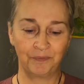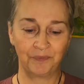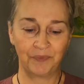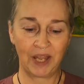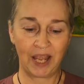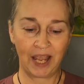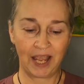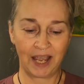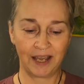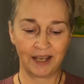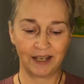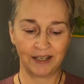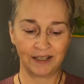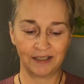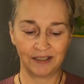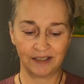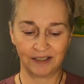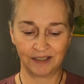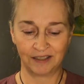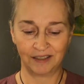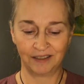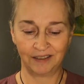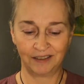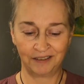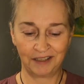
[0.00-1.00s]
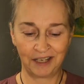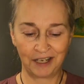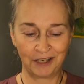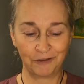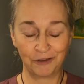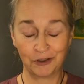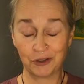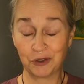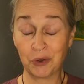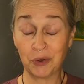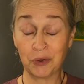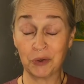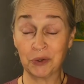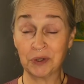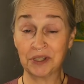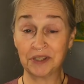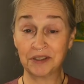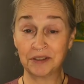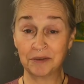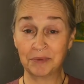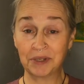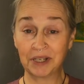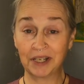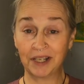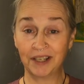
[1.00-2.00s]
has kind of this hole in
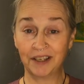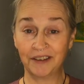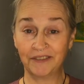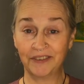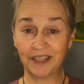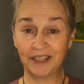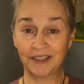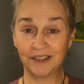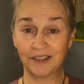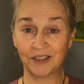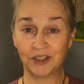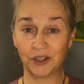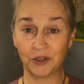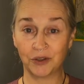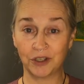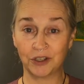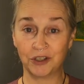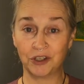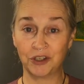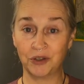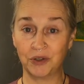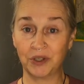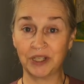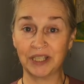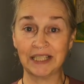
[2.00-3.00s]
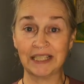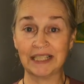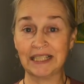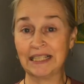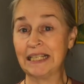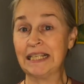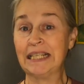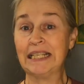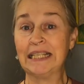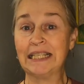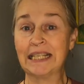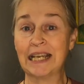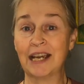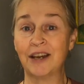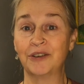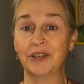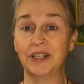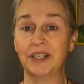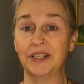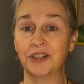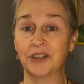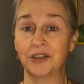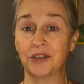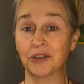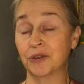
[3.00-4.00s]
the middle of it so that you can see down
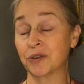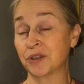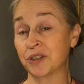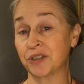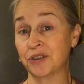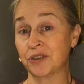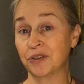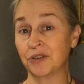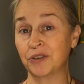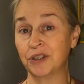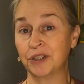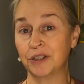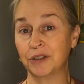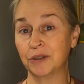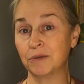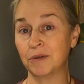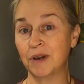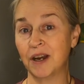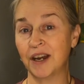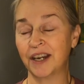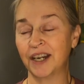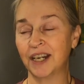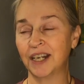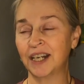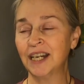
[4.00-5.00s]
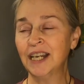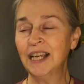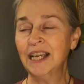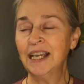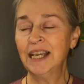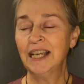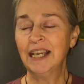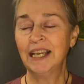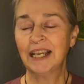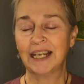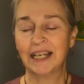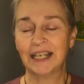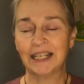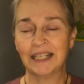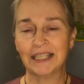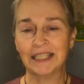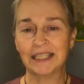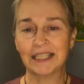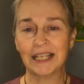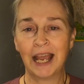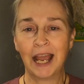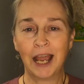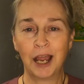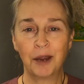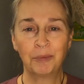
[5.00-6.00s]
into the crystal clear water, and
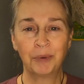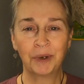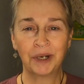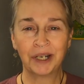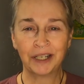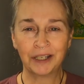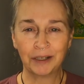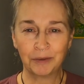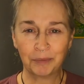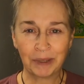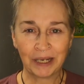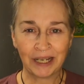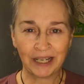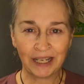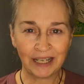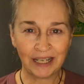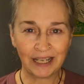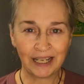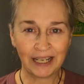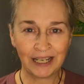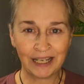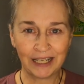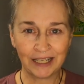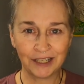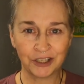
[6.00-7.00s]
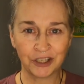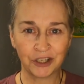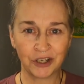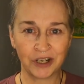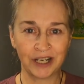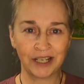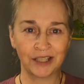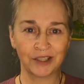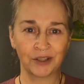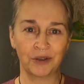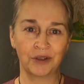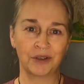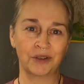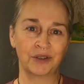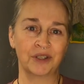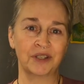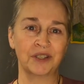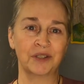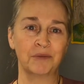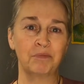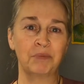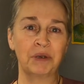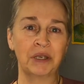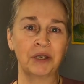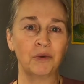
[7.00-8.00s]
it's operated by a hand crank. So there's
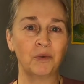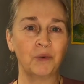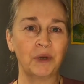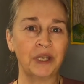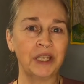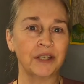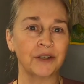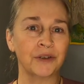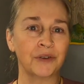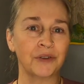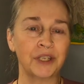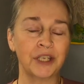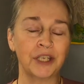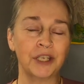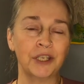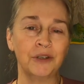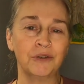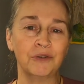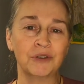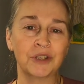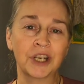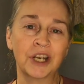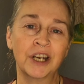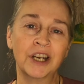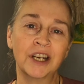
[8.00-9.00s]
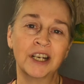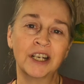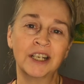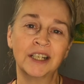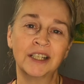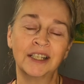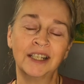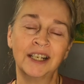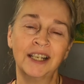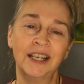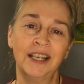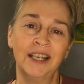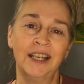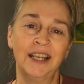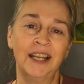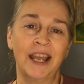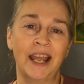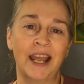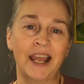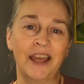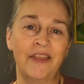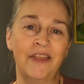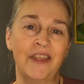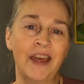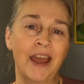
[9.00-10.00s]
this big wheel that you turn,
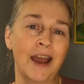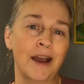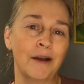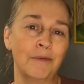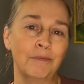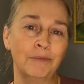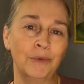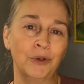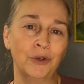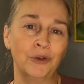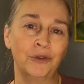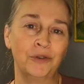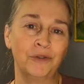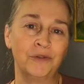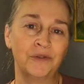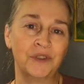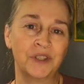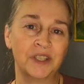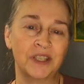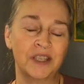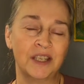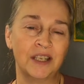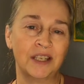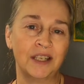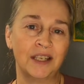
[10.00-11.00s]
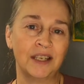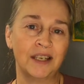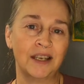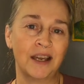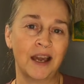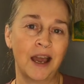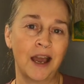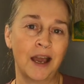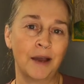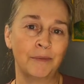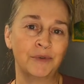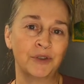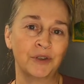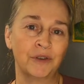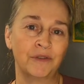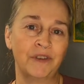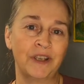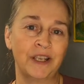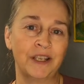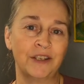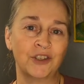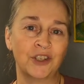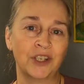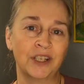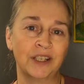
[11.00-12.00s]
and that moves the
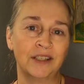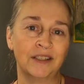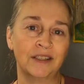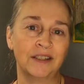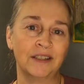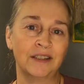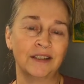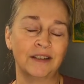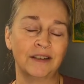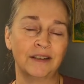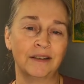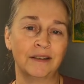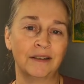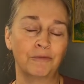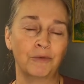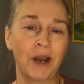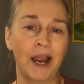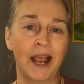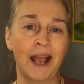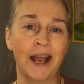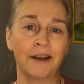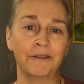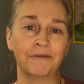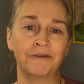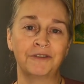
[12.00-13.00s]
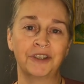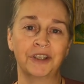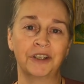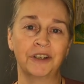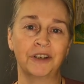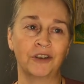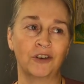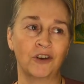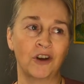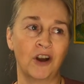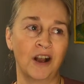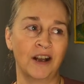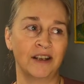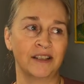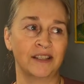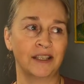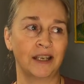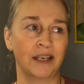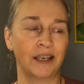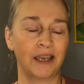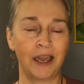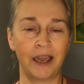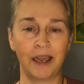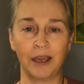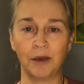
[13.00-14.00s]
observation raft across
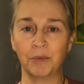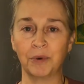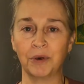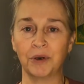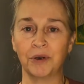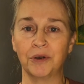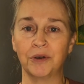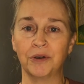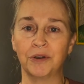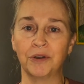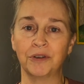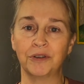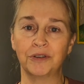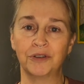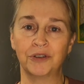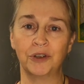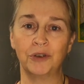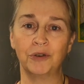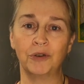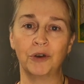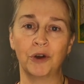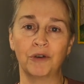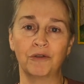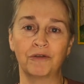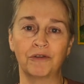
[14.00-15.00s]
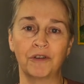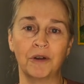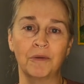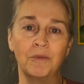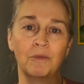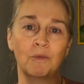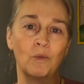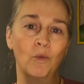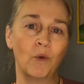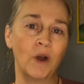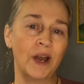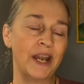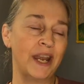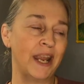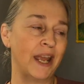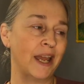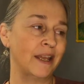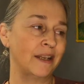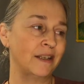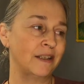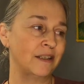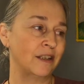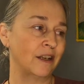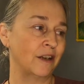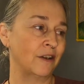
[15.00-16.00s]
a cable. So you go from one
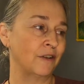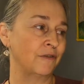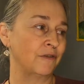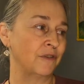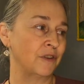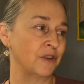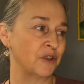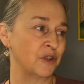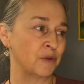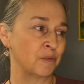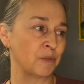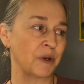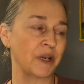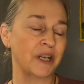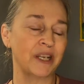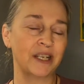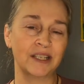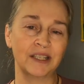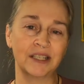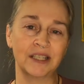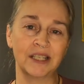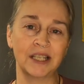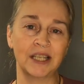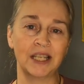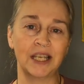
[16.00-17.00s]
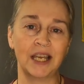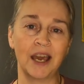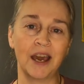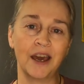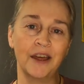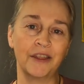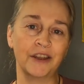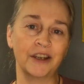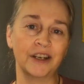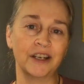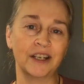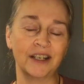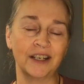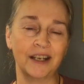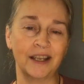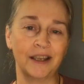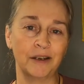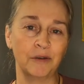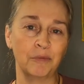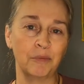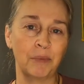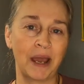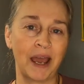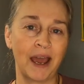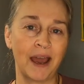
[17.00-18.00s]
end of the spring to the other
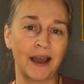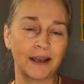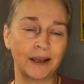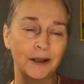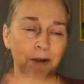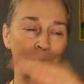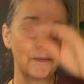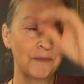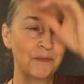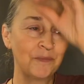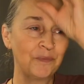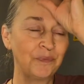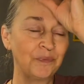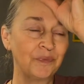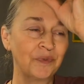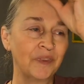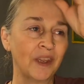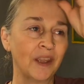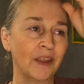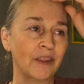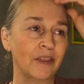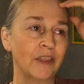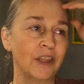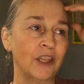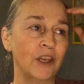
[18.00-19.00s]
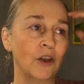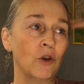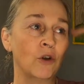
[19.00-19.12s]
and back. The